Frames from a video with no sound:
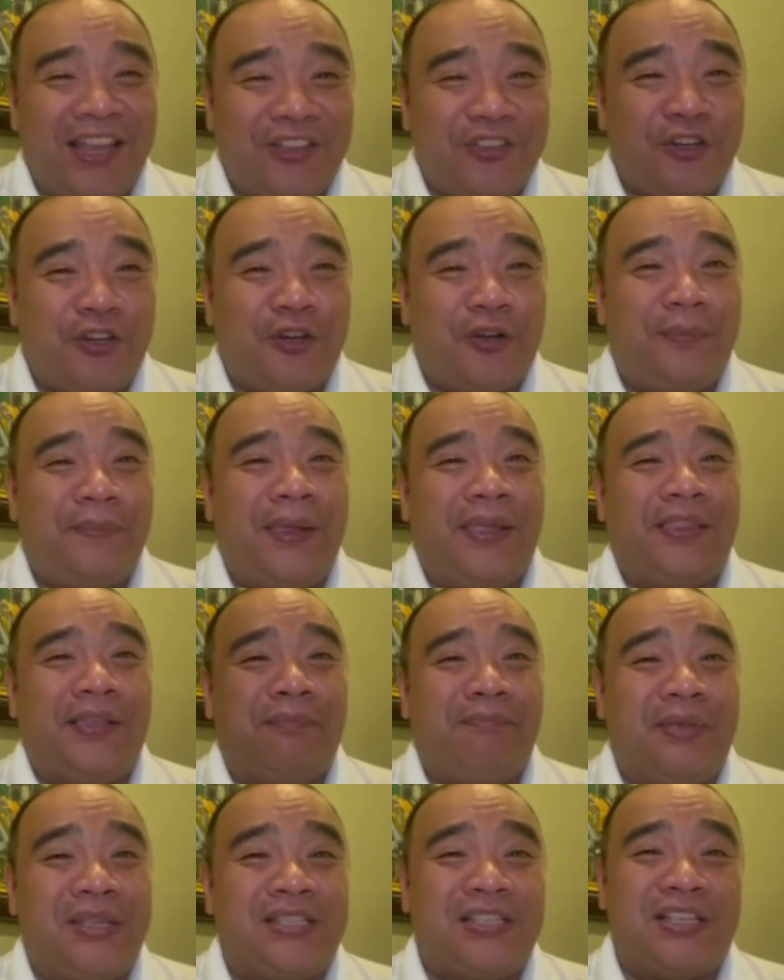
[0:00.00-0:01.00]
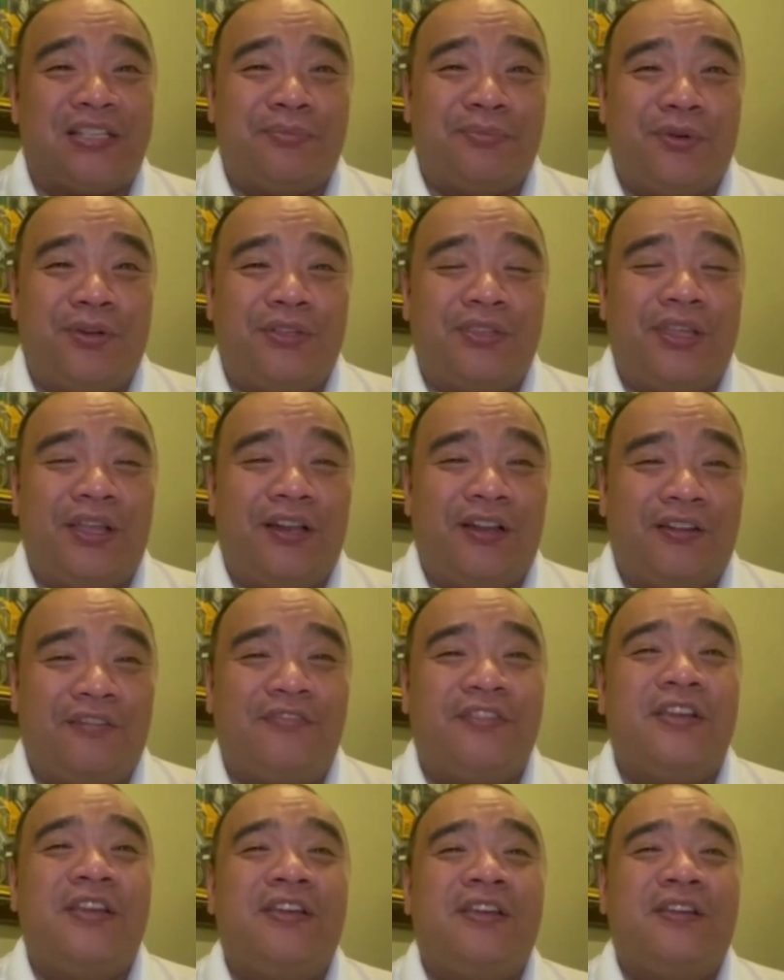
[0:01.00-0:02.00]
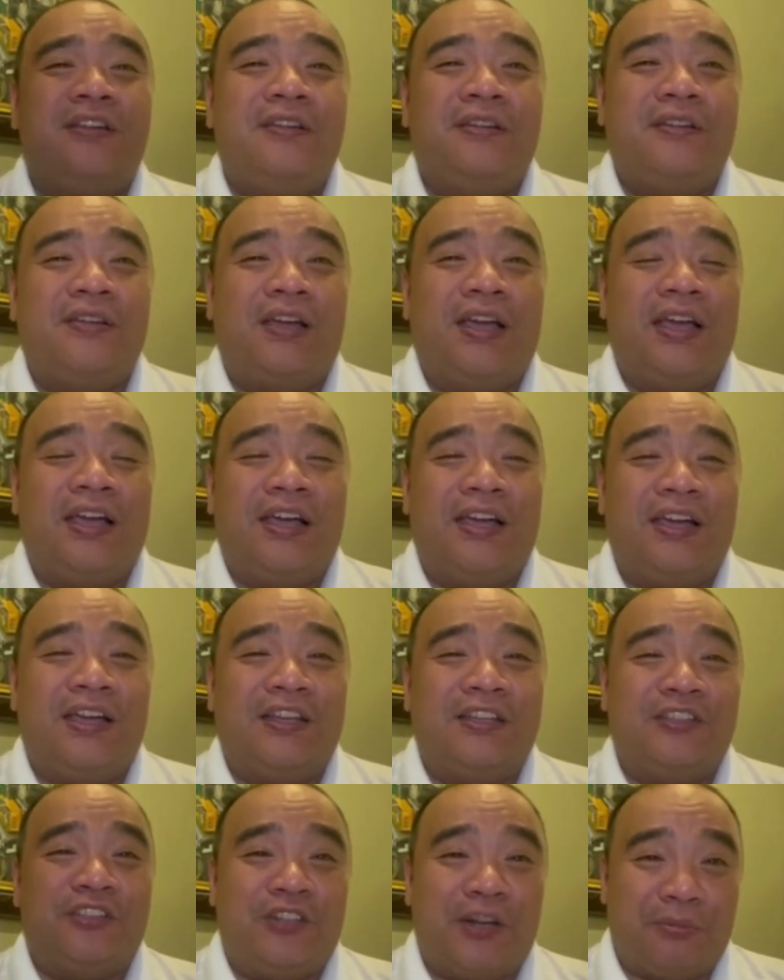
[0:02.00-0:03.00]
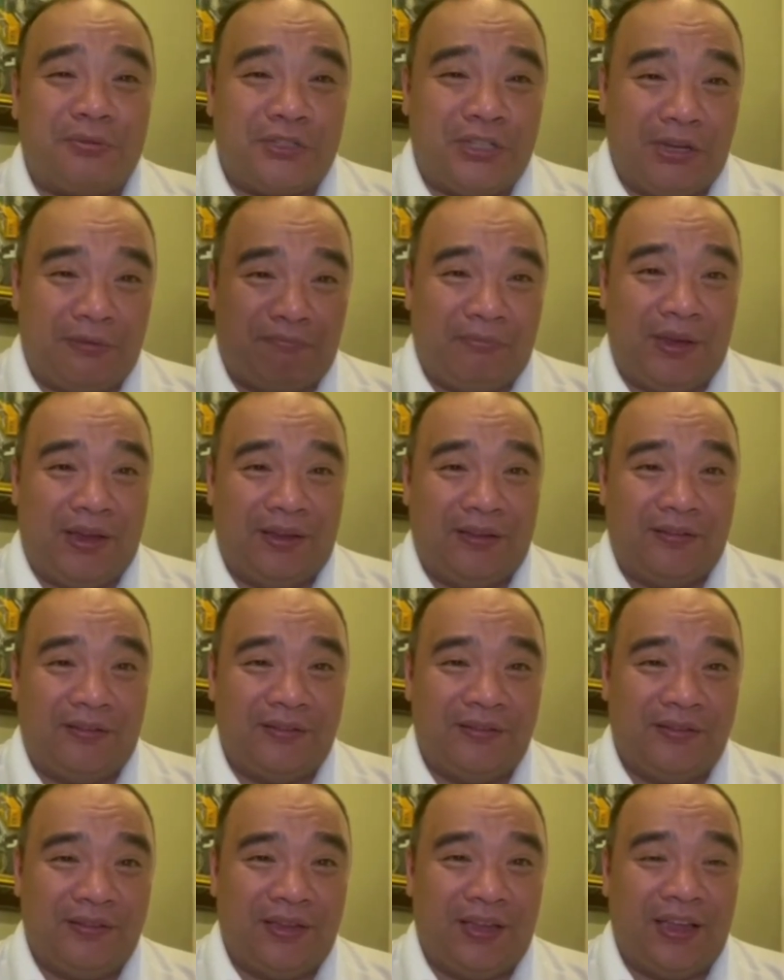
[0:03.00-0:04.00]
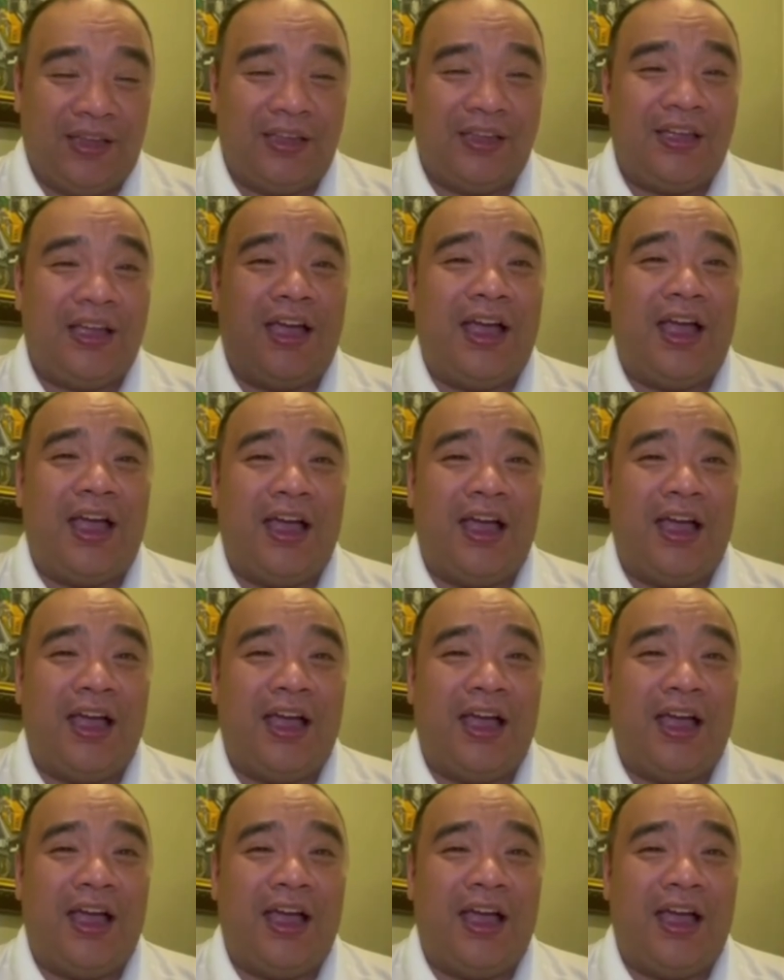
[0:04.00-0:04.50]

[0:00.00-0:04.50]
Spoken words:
like to recommend the business model of dropshipping. Okay?